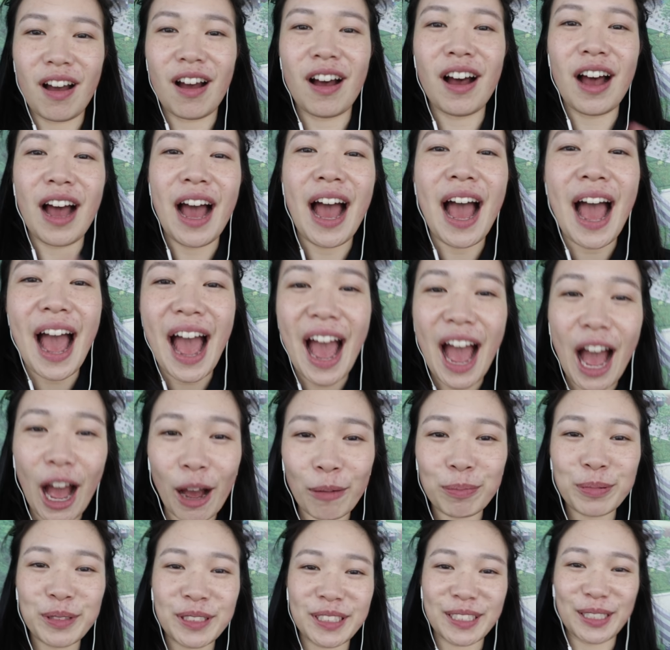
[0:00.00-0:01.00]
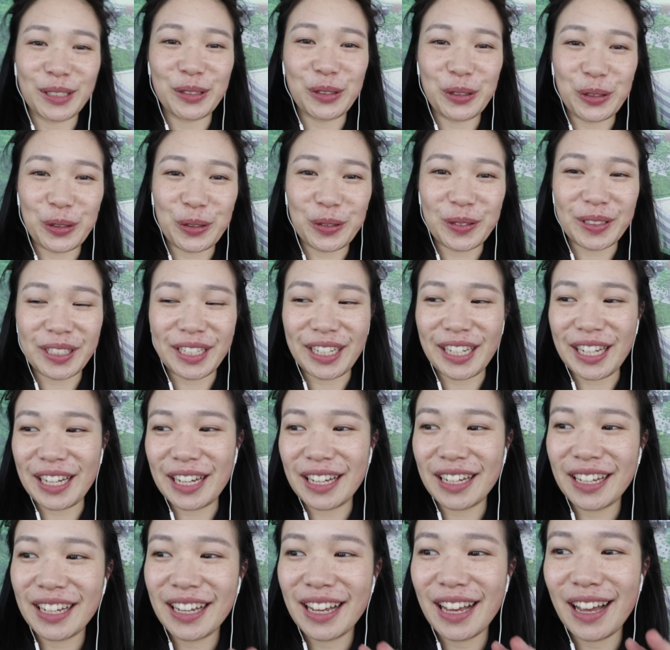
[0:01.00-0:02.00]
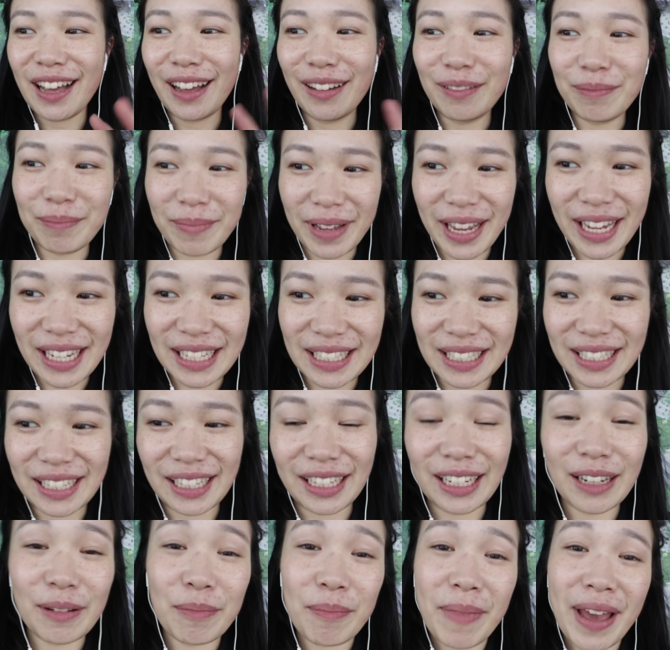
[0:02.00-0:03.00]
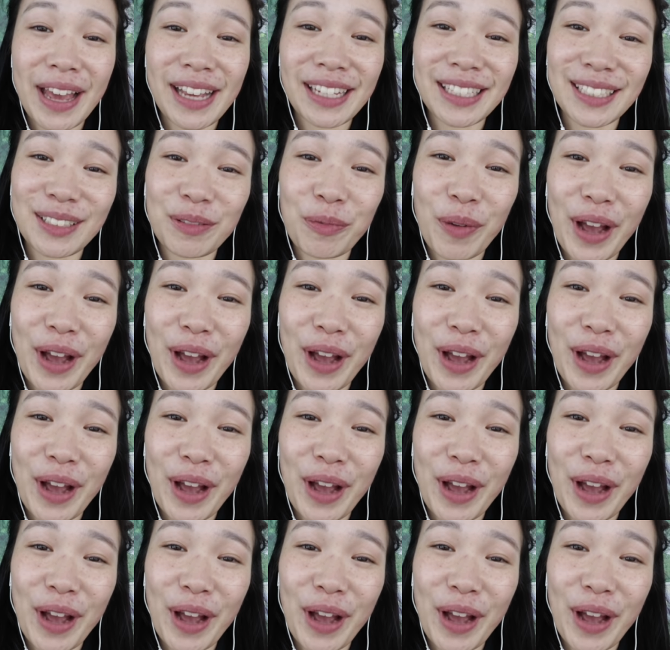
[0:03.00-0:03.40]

are absolutely amazing. It makes